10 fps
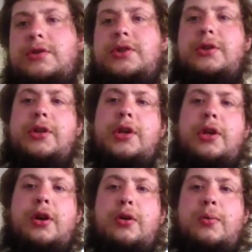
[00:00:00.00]
So you
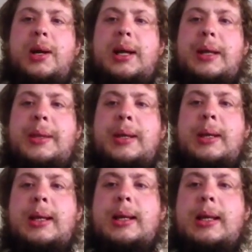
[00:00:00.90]
can go with,
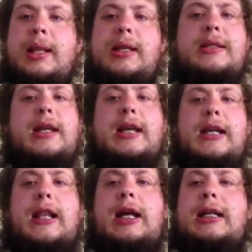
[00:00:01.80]
let's say,
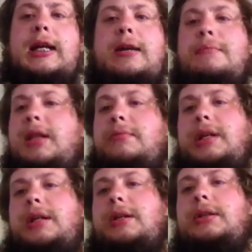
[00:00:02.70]
a Glock
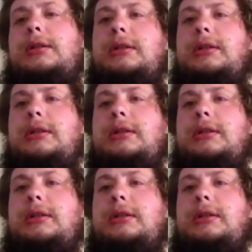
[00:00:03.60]
9mm